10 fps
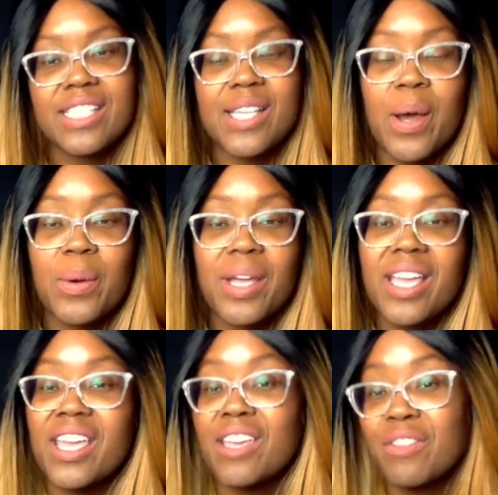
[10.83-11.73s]
So
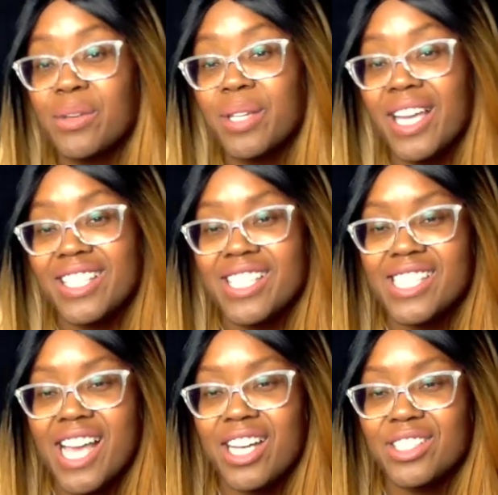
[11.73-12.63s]
if you like this
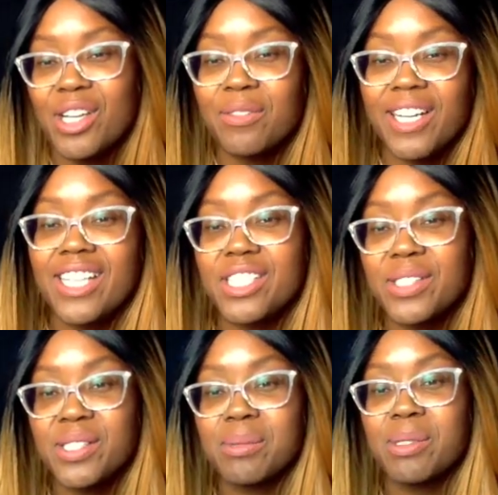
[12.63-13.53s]
channel, don't forget
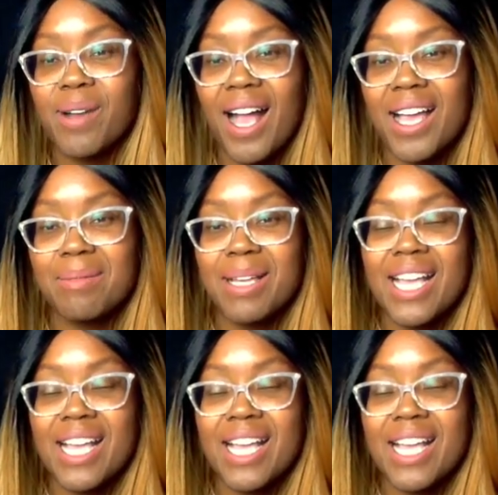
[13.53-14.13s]
to subscribe.